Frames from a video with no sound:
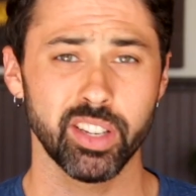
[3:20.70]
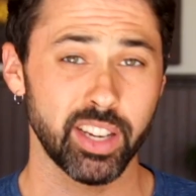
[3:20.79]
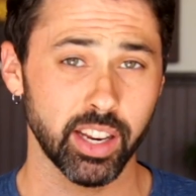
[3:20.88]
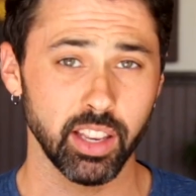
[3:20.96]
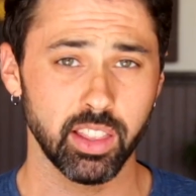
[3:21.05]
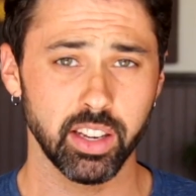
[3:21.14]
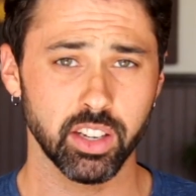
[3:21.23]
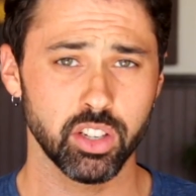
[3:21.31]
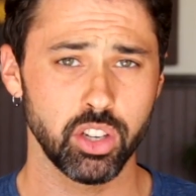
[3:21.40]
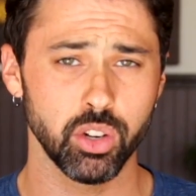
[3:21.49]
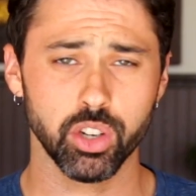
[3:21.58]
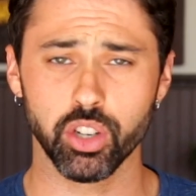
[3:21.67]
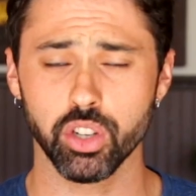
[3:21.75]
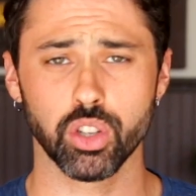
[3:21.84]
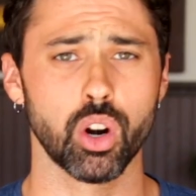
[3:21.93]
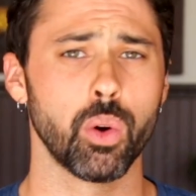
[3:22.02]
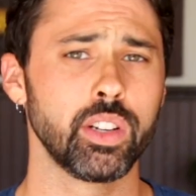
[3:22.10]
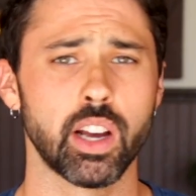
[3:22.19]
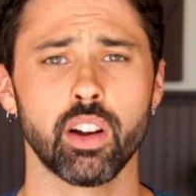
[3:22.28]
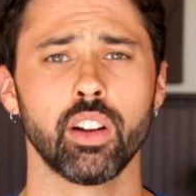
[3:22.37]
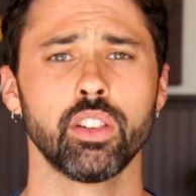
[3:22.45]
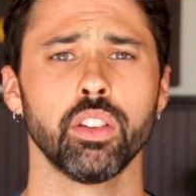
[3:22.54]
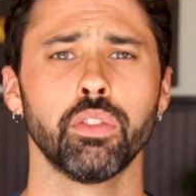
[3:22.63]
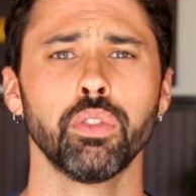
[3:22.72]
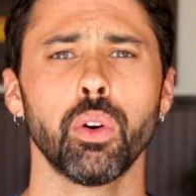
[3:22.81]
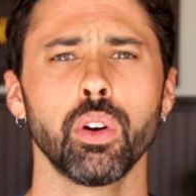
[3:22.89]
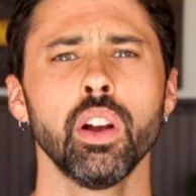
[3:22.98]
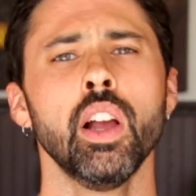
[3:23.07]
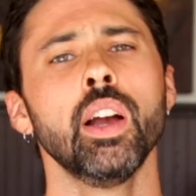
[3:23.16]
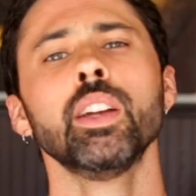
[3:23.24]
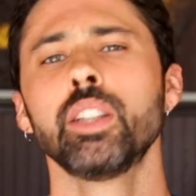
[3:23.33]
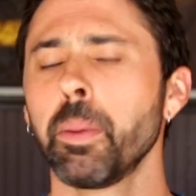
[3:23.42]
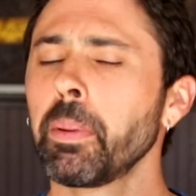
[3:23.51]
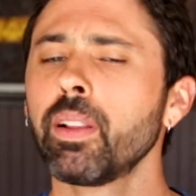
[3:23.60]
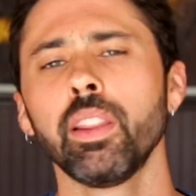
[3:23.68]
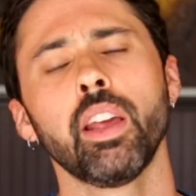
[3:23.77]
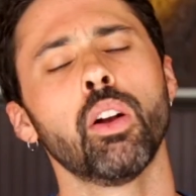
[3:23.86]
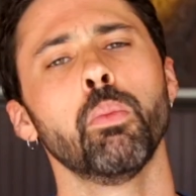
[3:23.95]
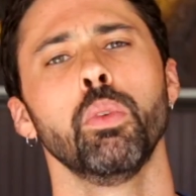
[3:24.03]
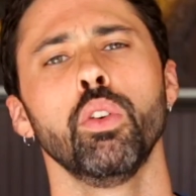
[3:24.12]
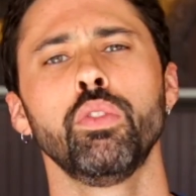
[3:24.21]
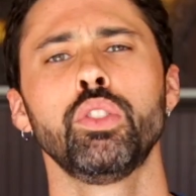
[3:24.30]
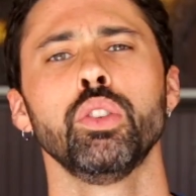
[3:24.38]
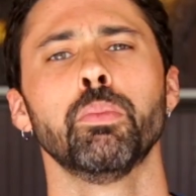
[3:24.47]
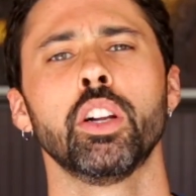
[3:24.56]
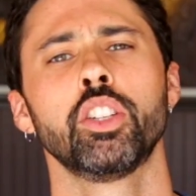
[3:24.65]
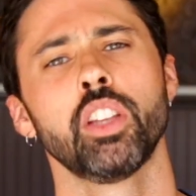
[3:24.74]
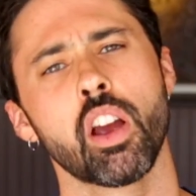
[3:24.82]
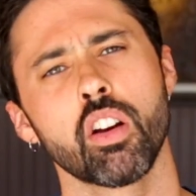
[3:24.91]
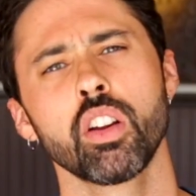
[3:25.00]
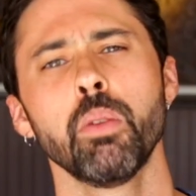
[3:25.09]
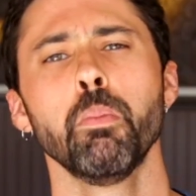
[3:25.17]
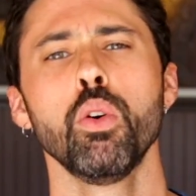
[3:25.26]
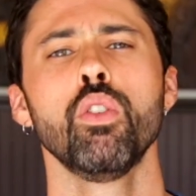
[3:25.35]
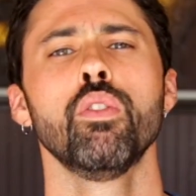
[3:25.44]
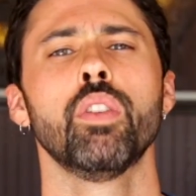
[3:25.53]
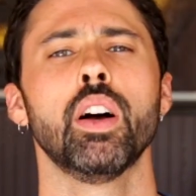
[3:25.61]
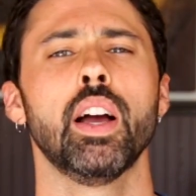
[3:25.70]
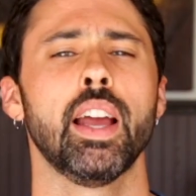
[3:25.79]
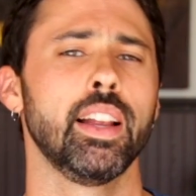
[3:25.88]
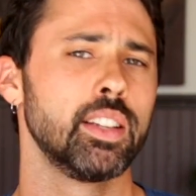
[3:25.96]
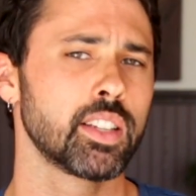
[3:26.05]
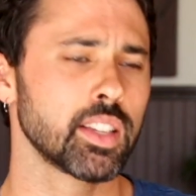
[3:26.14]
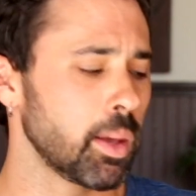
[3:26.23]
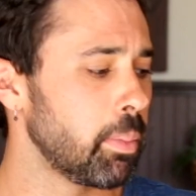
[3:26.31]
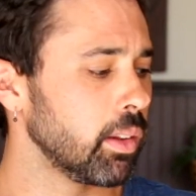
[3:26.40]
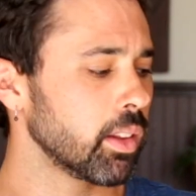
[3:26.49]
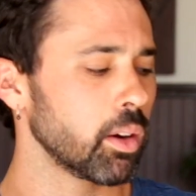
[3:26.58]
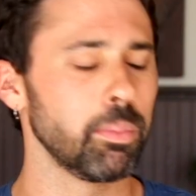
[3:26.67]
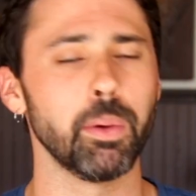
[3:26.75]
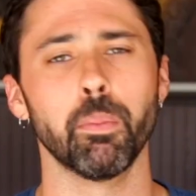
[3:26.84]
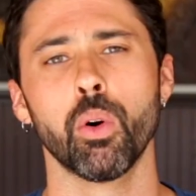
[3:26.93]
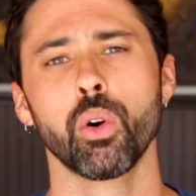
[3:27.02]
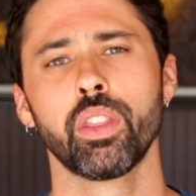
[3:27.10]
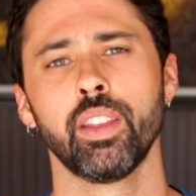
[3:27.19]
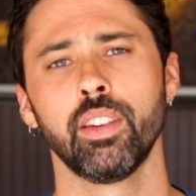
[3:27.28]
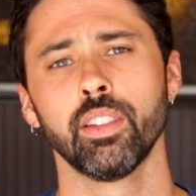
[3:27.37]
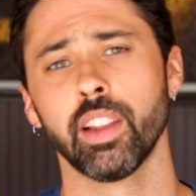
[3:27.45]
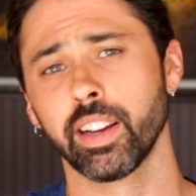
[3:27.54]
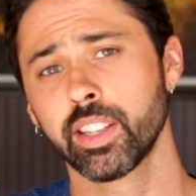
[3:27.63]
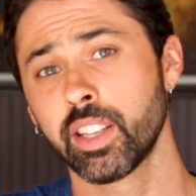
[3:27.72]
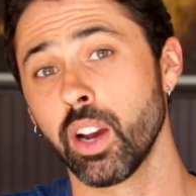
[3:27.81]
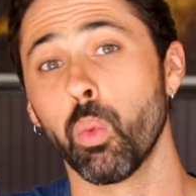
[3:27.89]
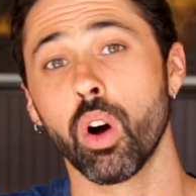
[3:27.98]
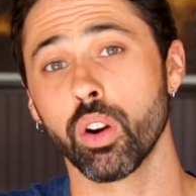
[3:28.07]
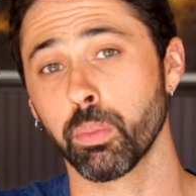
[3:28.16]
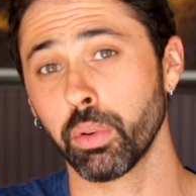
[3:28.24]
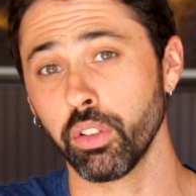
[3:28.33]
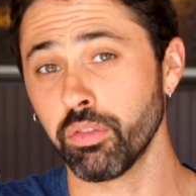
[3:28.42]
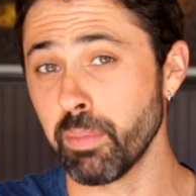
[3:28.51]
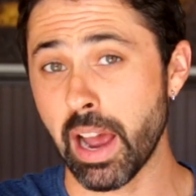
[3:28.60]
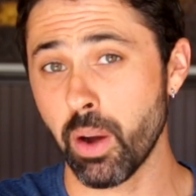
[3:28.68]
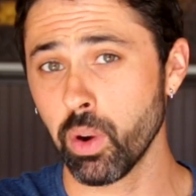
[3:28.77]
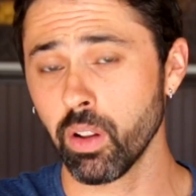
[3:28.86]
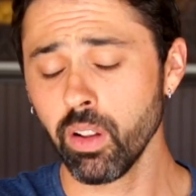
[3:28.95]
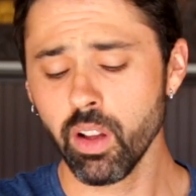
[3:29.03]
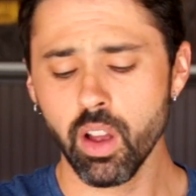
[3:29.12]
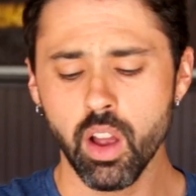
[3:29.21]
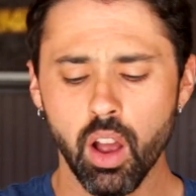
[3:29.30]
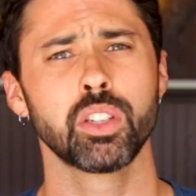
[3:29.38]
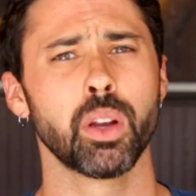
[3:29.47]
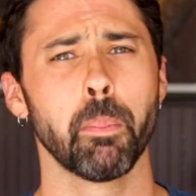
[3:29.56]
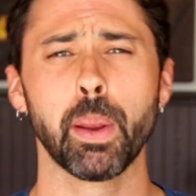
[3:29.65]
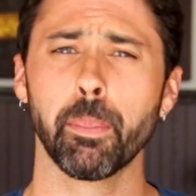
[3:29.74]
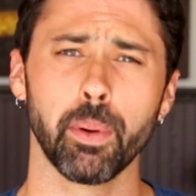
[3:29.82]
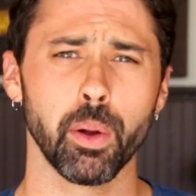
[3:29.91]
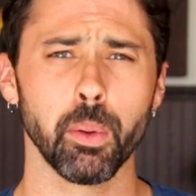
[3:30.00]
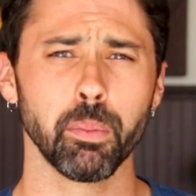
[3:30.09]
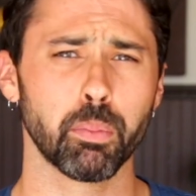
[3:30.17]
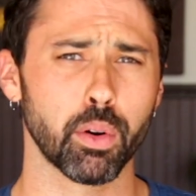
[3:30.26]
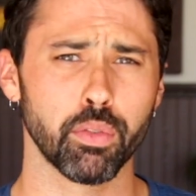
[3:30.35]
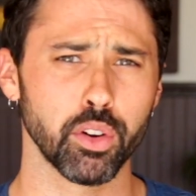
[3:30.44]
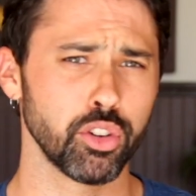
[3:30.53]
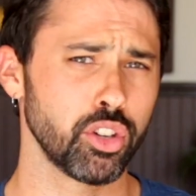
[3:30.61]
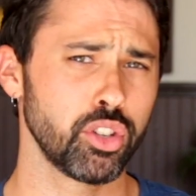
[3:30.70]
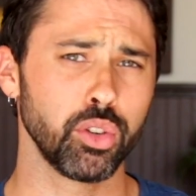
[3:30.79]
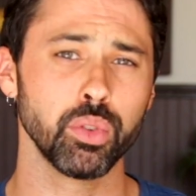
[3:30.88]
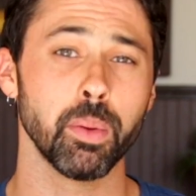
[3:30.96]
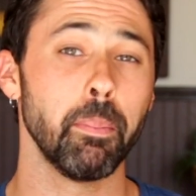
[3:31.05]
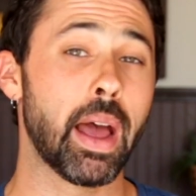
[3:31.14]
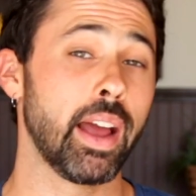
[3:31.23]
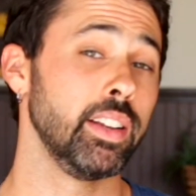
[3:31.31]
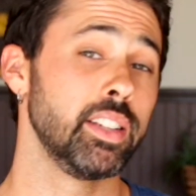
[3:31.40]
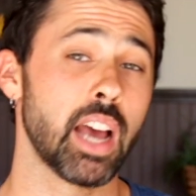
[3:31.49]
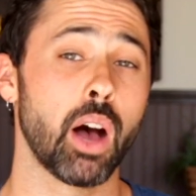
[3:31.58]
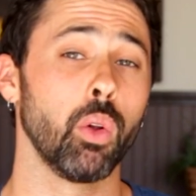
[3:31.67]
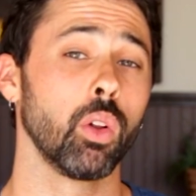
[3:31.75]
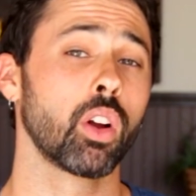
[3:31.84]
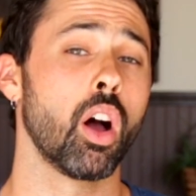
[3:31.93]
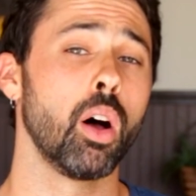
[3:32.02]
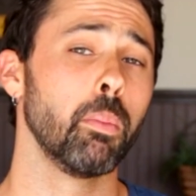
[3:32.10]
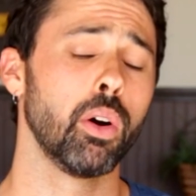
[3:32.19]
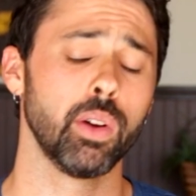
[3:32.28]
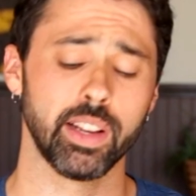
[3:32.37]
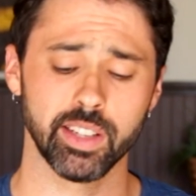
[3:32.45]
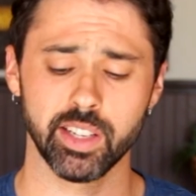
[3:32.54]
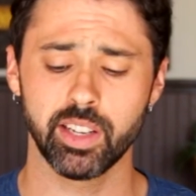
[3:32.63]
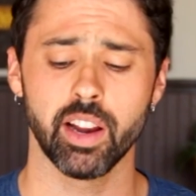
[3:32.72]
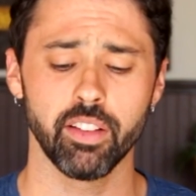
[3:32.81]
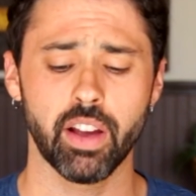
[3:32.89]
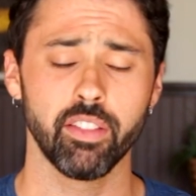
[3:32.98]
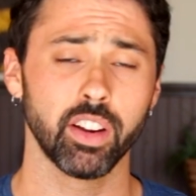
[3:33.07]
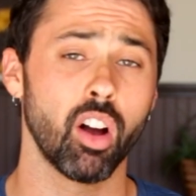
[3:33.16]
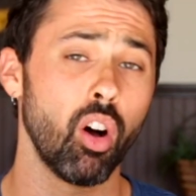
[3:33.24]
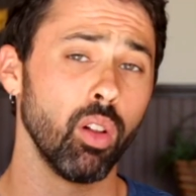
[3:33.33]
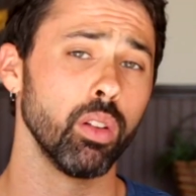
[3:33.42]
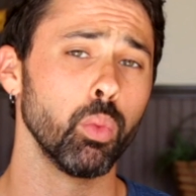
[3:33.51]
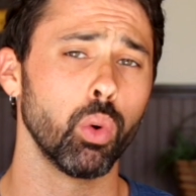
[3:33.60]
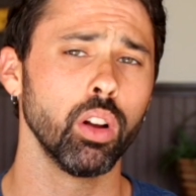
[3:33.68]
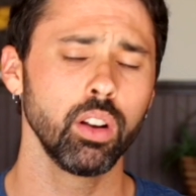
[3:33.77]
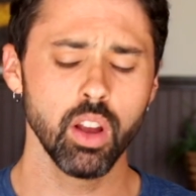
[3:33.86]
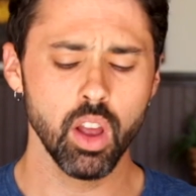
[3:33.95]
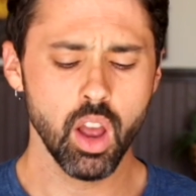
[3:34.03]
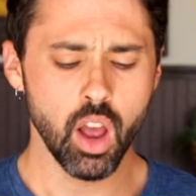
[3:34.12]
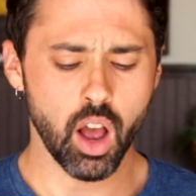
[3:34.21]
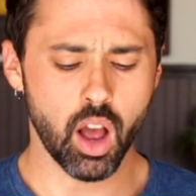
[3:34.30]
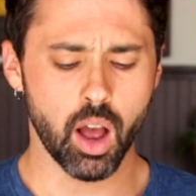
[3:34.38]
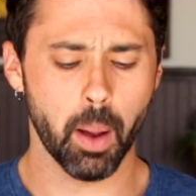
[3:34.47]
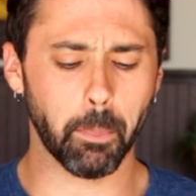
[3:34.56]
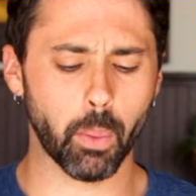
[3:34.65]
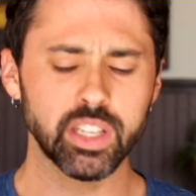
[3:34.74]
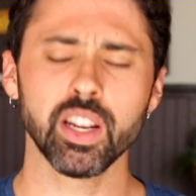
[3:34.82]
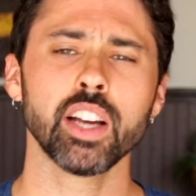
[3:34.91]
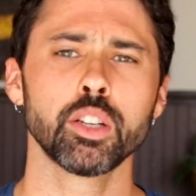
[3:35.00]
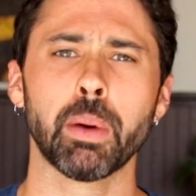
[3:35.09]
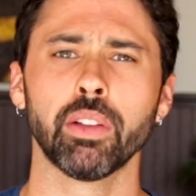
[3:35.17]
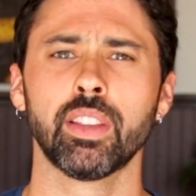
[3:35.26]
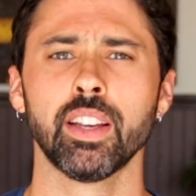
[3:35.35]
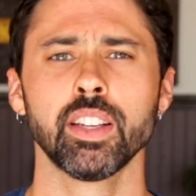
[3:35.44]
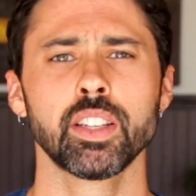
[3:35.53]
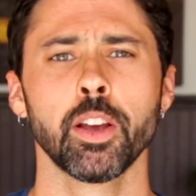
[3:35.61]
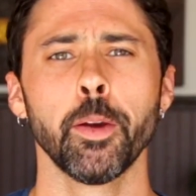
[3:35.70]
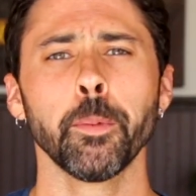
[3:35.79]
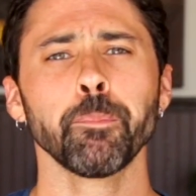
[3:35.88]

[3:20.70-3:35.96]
sticky things so you can just throw it down onto the floor. Typically they don't move too much. They are gonna move and slip a little bit more than like say a waterproof mat will. Some people prefer just to use a mat and towel combo instead of having it all in one. But what's nice about this